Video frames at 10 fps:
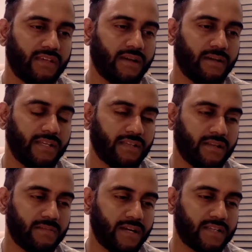
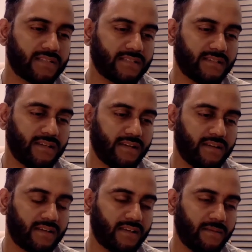Elon Musk
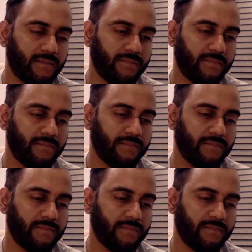came